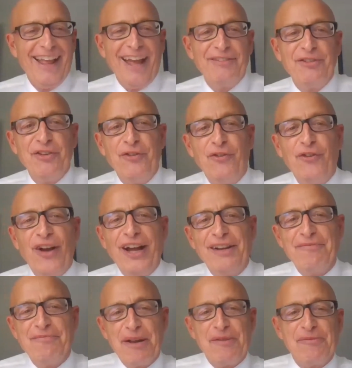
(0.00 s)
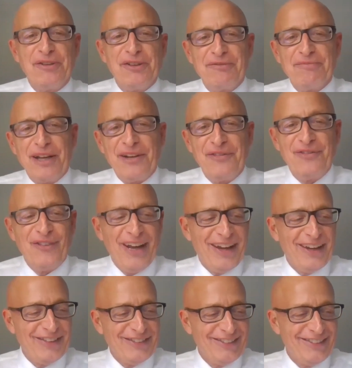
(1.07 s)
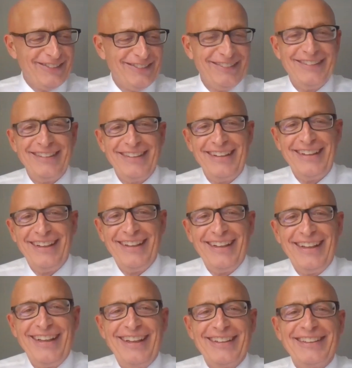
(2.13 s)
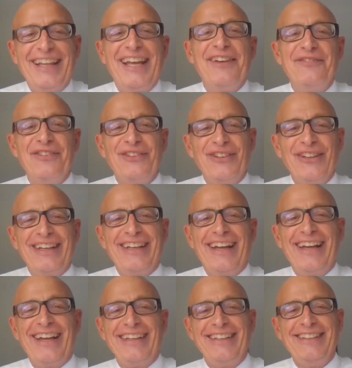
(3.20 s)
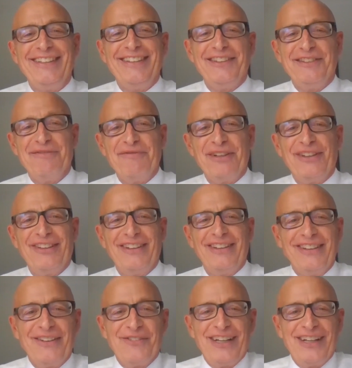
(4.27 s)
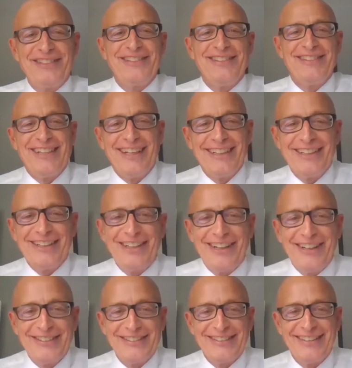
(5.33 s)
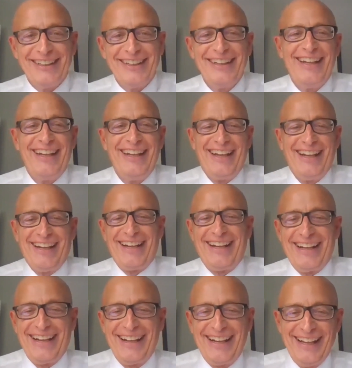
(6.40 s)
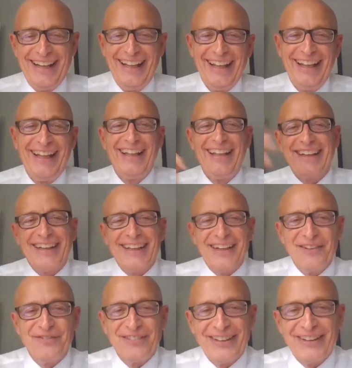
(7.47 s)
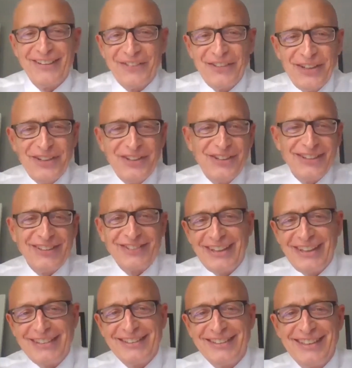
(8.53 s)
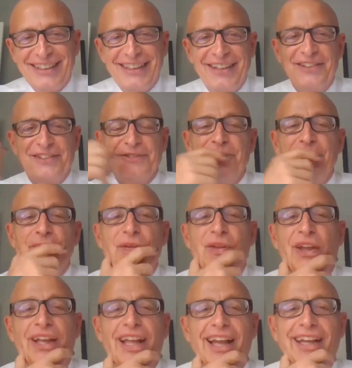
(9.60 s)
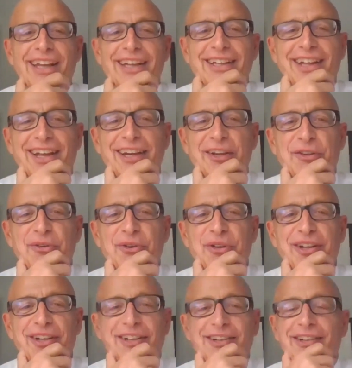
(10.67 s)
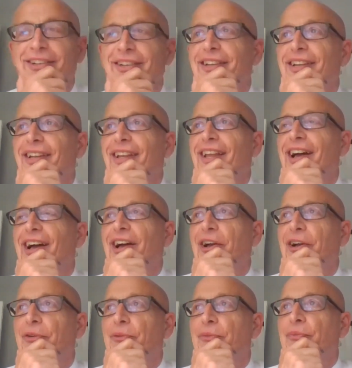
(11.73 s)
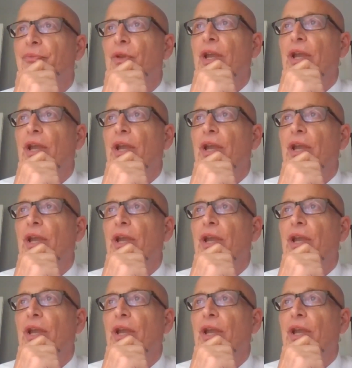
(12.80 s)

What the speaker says: I have a fond memory of my father laughing like a hyena in the middle of the night watching Johnny Carson. He'd get up and go, "What are you doing?" He's watching Johnny Carson. I had to throw that in there.